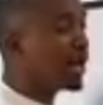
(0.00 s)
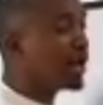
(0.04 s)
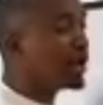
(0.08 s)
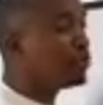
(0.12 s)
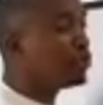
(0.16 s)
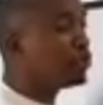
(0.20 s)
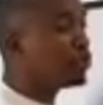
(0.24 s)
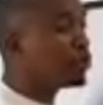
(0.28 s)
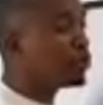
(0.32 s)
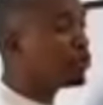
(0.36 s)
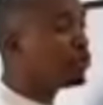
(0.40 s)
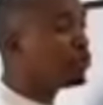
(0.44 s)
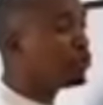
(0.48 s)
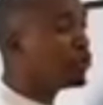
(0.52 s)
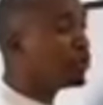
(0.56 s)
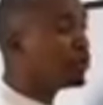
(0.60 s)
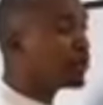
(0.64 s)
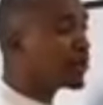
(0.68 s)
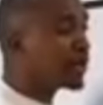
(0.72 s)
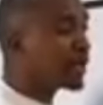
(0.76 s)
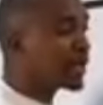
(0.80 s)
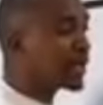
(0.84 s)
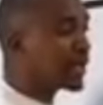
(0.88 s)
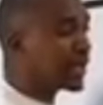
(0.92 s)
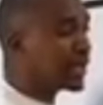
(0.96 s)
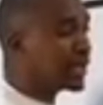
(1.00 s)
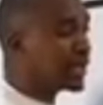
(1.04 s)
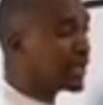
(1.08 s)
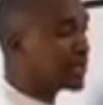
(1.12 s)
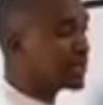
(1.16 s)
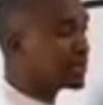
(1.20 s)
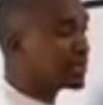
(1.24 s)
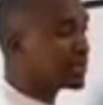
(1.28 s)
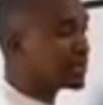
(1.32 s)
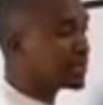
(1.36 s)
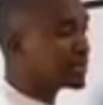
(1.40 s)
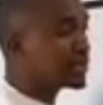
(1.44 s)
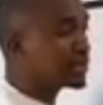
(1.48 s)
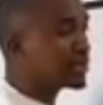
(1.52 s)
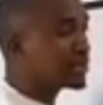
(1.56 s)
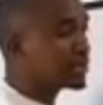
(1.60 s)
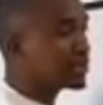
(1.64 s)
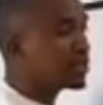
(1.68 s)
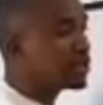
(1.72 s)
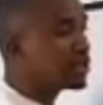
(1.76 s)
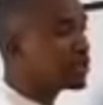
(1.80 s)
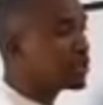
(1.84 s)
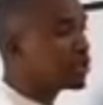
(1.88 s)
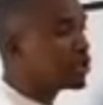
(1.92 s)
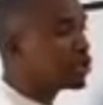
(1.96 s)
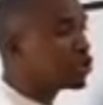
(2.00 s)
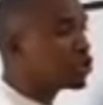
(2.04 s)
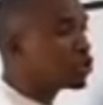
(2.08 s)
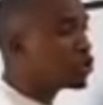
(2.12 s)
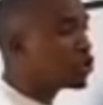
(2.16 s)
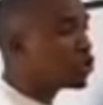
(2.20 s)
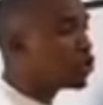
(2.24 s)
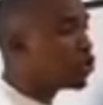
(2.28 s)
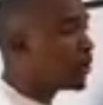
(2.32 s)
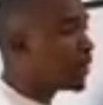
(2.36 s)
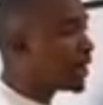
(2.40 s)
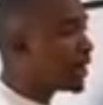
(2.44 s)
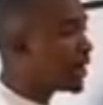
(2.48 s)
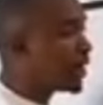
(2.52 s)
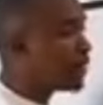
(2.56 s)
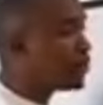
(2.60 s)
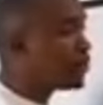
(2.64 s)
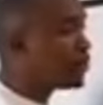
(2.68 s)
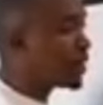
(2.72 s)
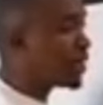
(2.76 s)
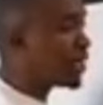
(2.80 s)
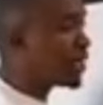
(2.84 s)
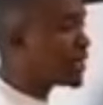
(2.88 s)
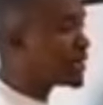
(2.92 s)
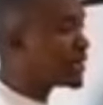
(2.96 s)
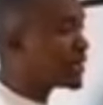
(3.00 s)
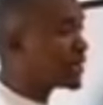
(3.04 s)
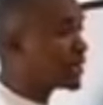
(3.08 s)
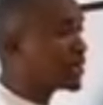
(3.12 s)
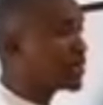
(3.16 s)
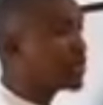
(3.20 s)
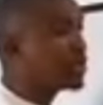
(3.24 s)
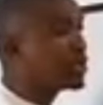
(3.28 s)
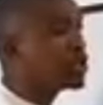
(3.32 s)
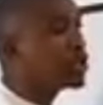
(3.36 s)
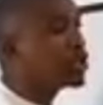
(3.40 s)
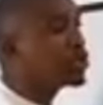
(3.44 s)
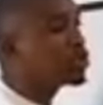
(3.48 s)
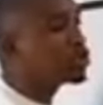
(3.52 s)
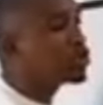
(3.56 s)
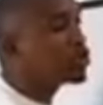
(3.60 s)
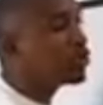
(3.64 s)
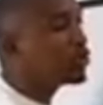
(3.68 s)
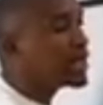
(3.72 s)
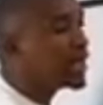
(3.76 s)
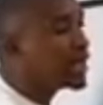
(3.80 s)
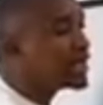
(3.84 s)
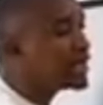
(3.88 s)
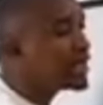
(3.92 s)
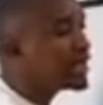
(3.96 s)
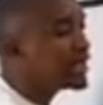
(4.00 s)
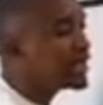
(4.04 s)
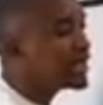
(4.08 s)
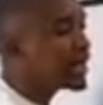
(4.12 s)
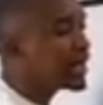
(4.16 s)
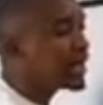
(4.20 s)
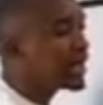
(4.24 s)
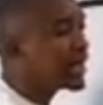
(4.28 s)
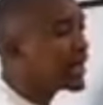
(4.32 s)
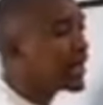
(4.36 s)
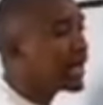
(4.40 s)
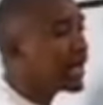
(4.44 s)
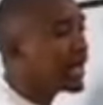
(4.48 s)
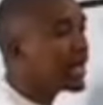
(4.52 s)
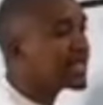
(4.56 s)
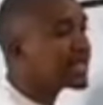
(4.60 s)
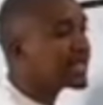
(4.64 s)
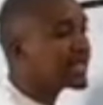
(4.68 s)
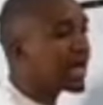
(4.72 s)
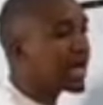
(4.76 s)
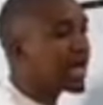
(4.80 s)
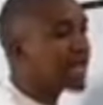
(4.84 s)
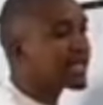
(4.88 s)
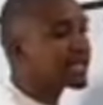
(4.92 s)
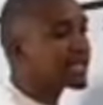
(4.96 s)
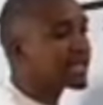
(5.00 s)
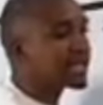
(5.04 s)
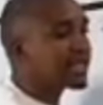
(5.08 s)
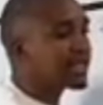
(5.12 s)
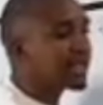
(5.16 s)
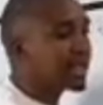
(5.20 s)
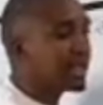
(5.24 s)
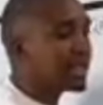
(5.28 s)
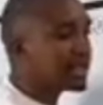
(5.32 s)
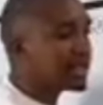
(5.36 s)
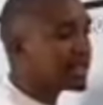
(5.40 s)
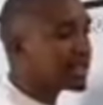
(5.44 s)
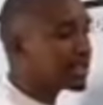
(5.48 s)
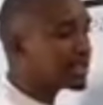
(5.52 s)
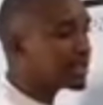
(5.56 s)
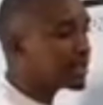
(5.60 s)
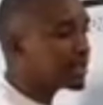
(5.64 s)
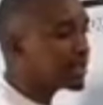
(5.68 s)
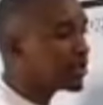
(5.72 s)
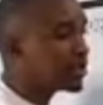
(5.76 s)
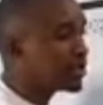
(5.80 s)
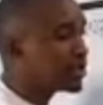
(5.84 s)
provoke Kenyans to do an uprising so that he declares a state